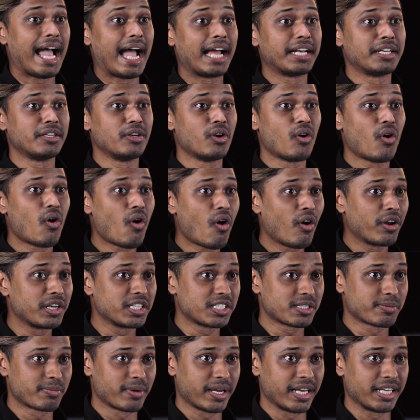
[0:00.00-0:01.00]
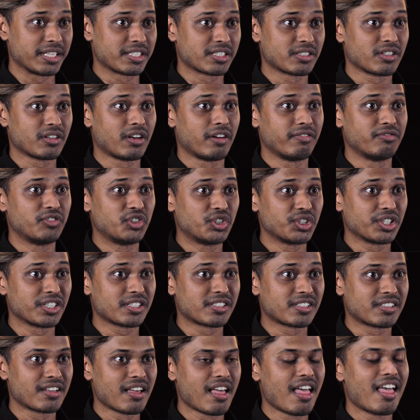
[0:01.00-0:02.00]
at an honest price of
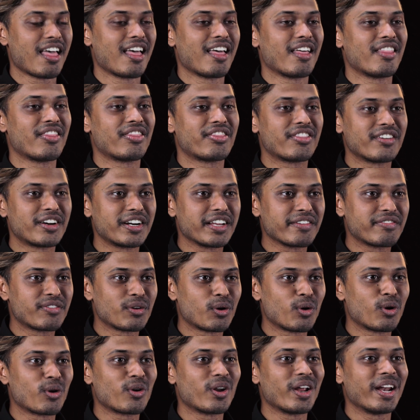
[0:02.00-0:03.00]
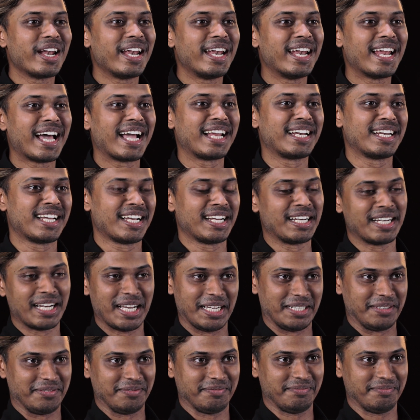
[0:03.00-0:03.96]
just $34,999.